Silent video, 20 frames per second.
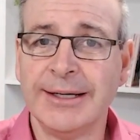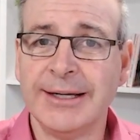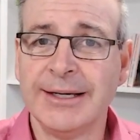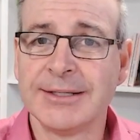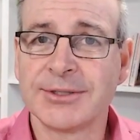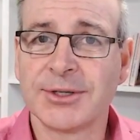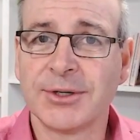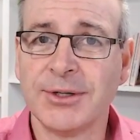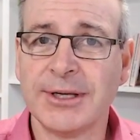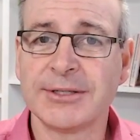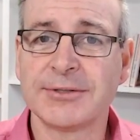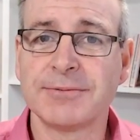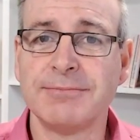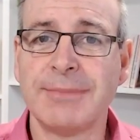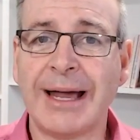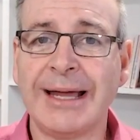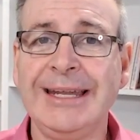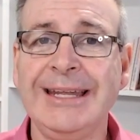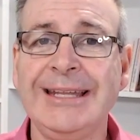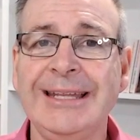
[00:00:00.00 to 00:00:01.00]
So there's
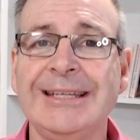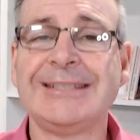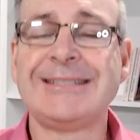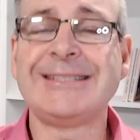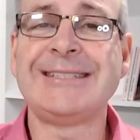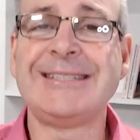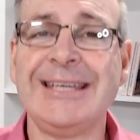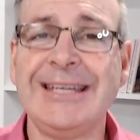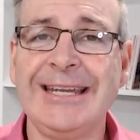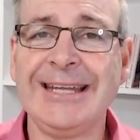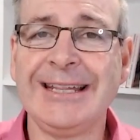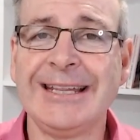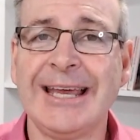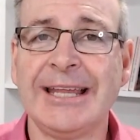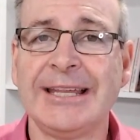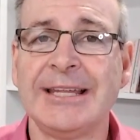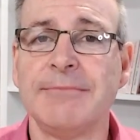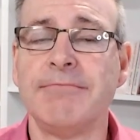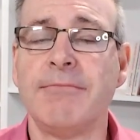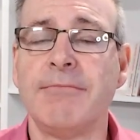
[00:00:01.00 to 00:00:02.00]
money that's sitting there
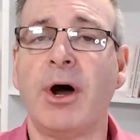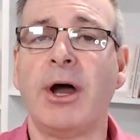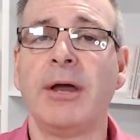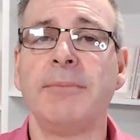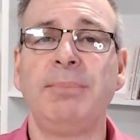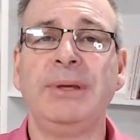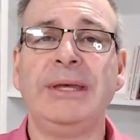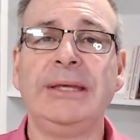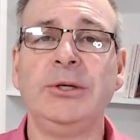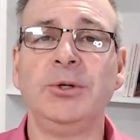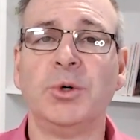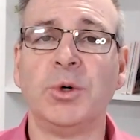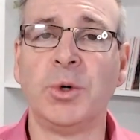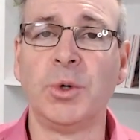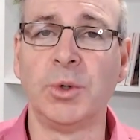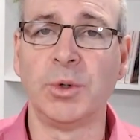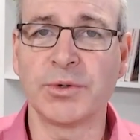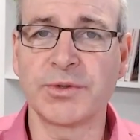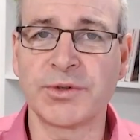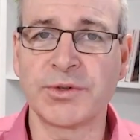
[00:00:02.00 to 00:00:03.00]
that might be
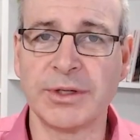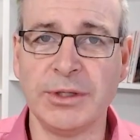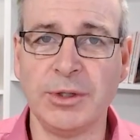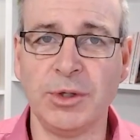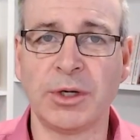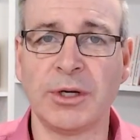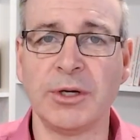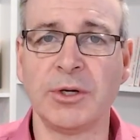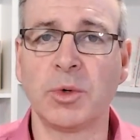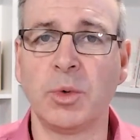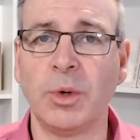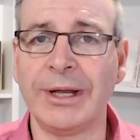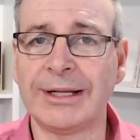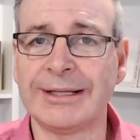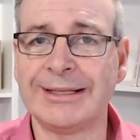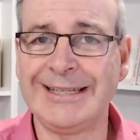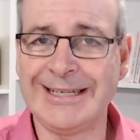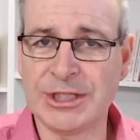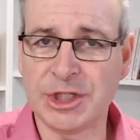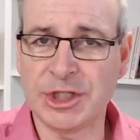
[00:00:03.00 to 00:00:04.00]
yours that you can
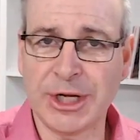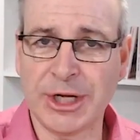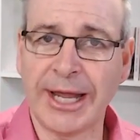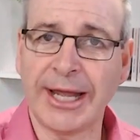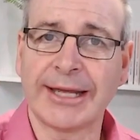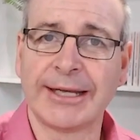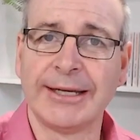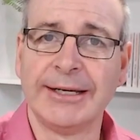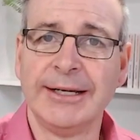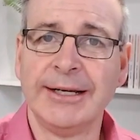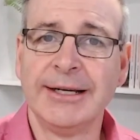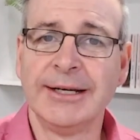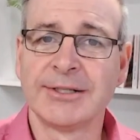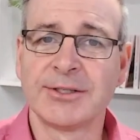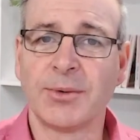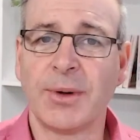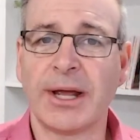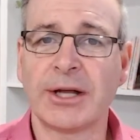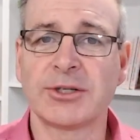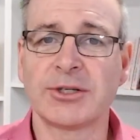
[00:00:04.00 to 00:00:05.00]
quickly check
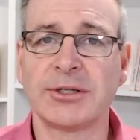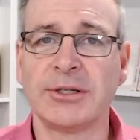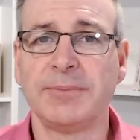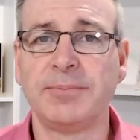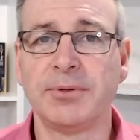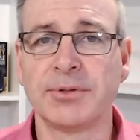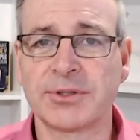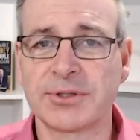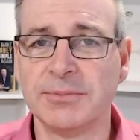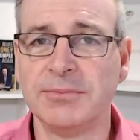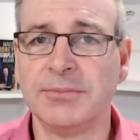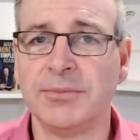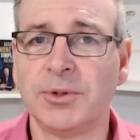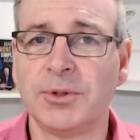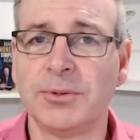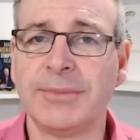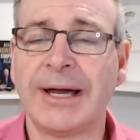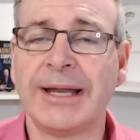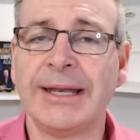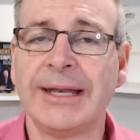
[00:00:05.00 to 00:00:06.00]
to actually put some more
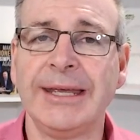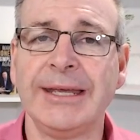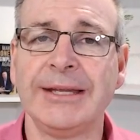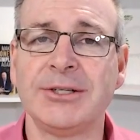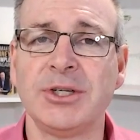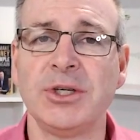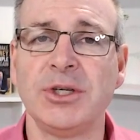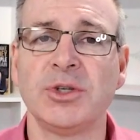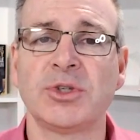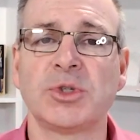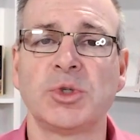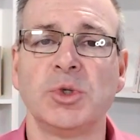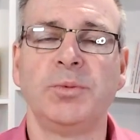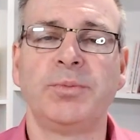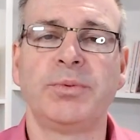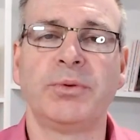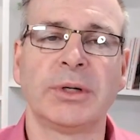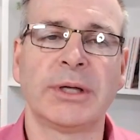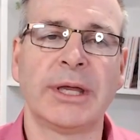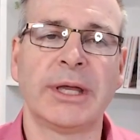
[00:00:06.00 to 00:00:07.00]
money into your
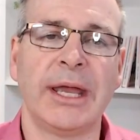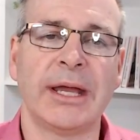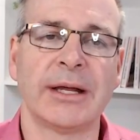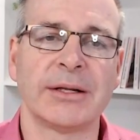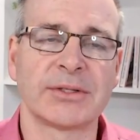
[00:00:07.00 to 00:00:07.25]
super account.